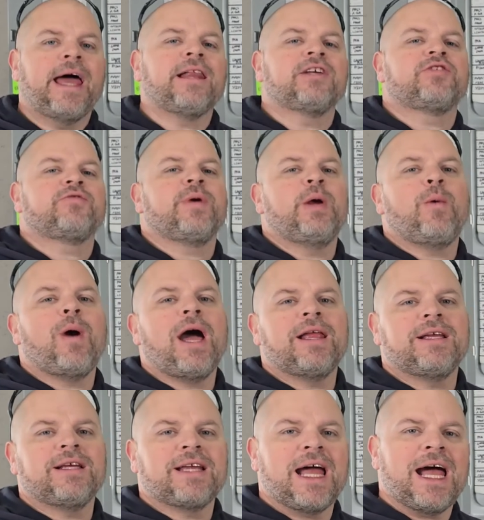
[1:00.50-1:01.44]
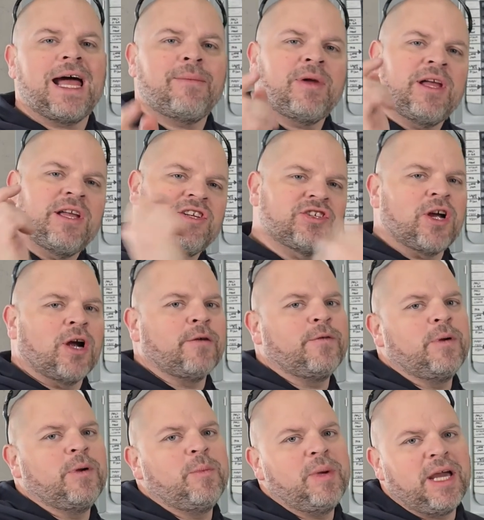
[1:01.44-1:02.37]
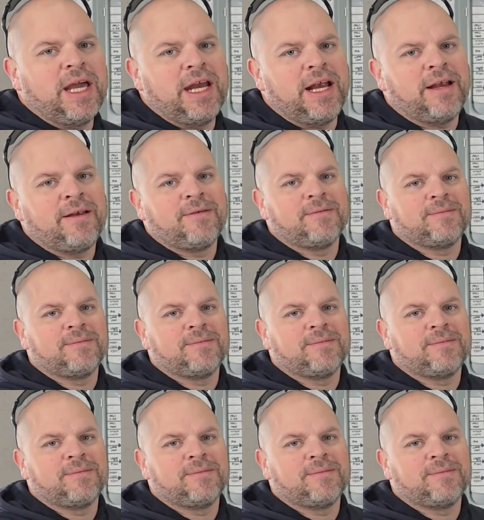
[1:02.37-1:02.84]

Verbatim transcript: Now let's rewind in time and start from the beginning.